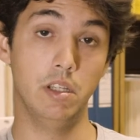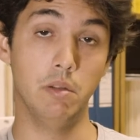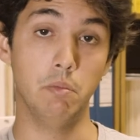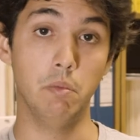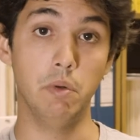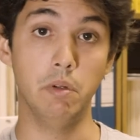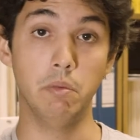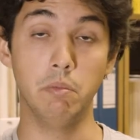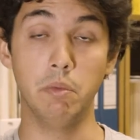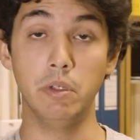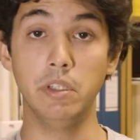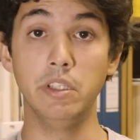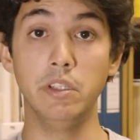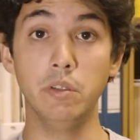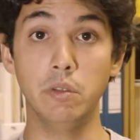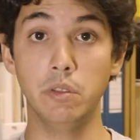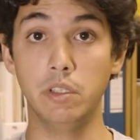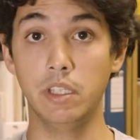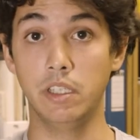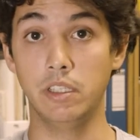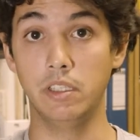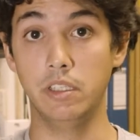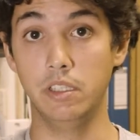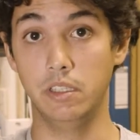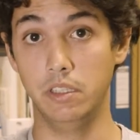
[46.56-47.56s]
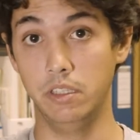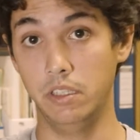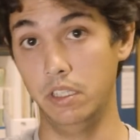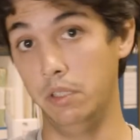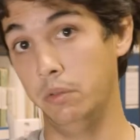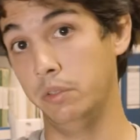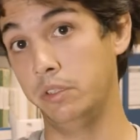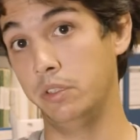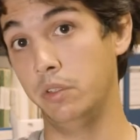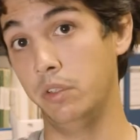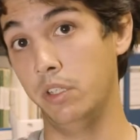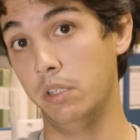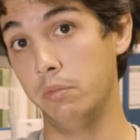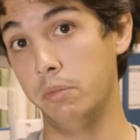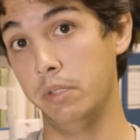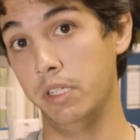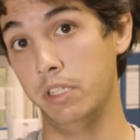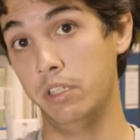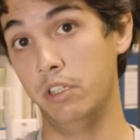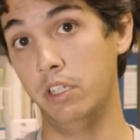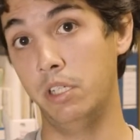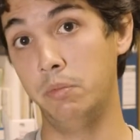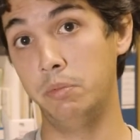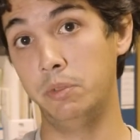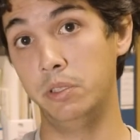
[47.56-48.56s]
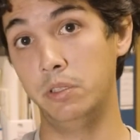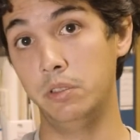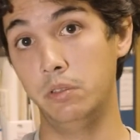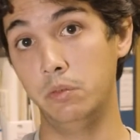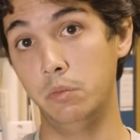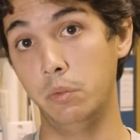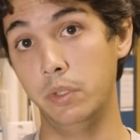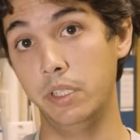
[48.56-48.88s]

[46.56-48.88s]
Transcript: knew that there was going to be an eruption,